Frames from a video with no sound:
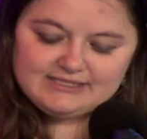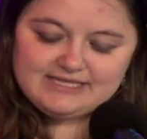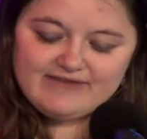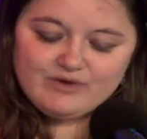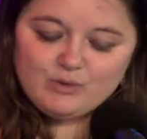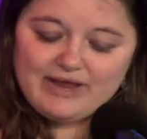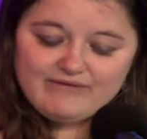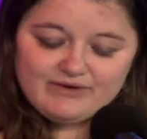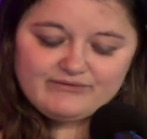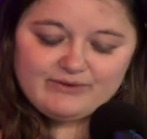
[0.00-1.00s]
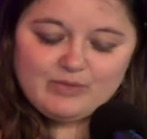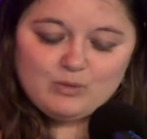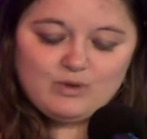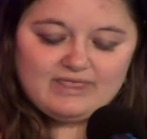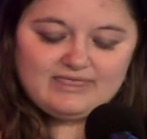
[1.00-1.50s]
never wavered from the
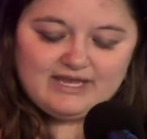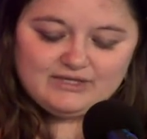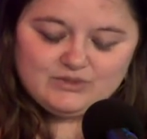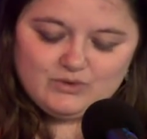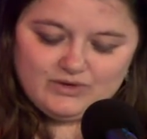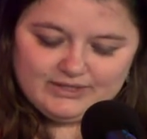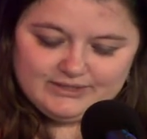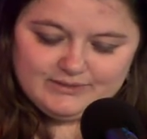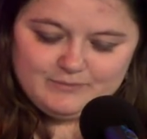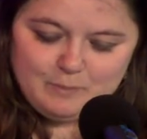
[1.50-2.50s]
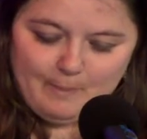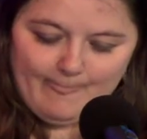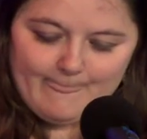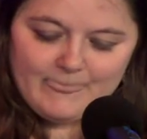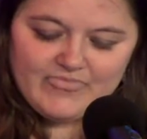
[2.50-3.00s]
one they adored.
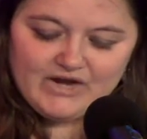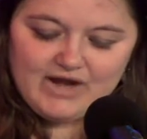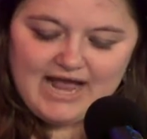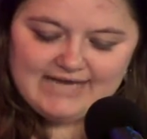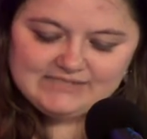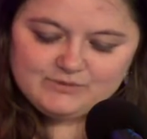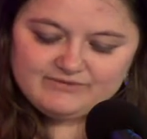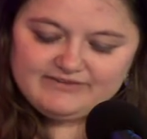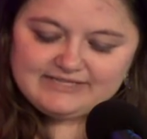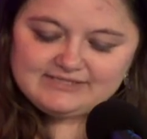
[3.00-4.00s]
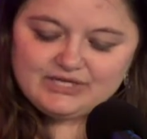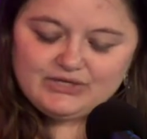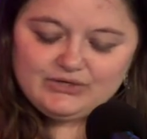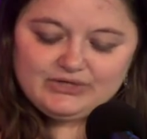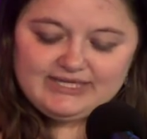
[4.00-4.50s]
Their eyes were fixed
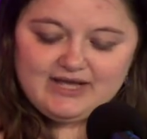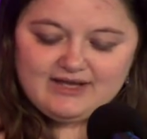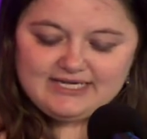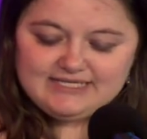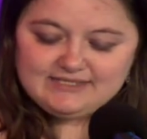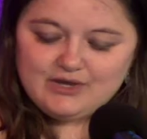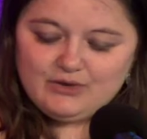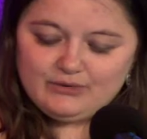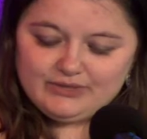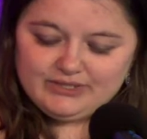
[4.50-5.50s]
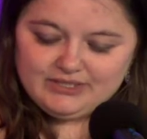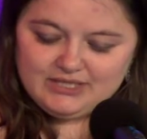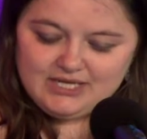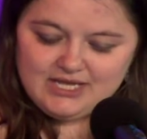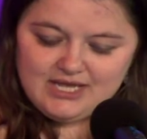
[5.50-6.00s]
securely on his own.
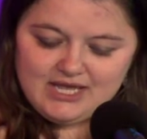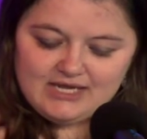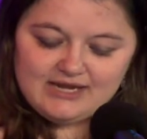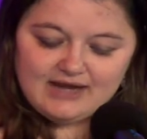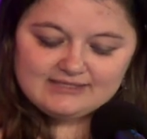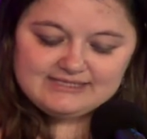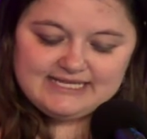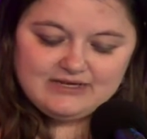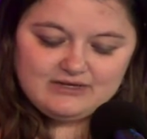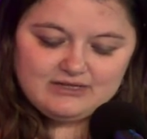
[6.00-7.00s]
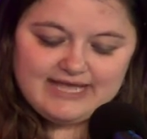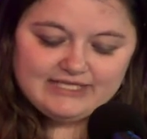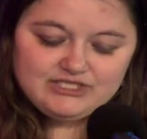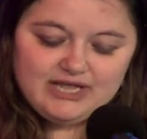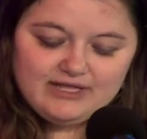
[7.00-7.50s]
Not a single
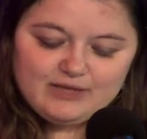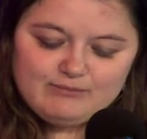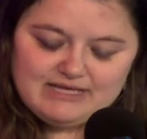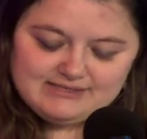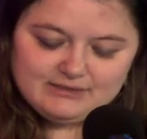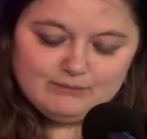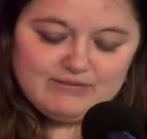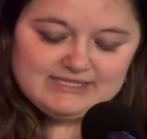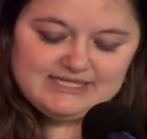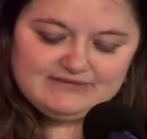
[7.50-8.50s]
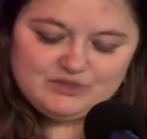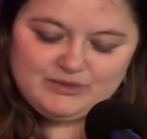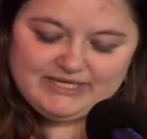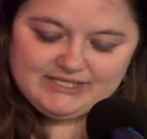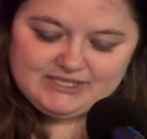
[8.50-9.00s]
angelic muscle must have
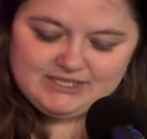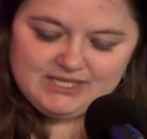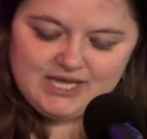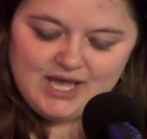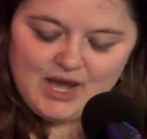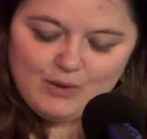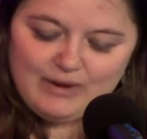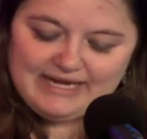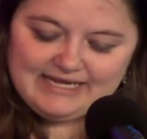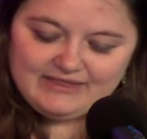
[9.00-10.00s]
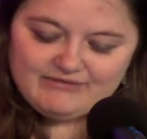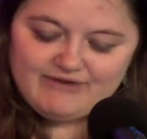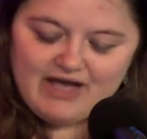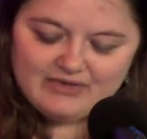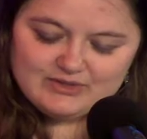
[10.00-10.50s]
twitched, awaiting the
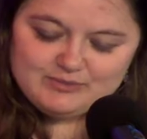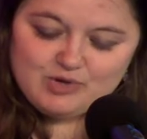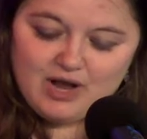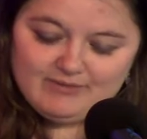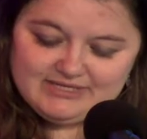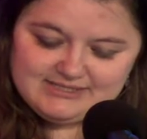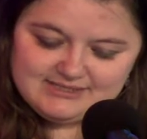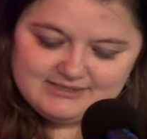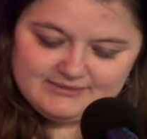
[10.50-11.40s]
Father's promise.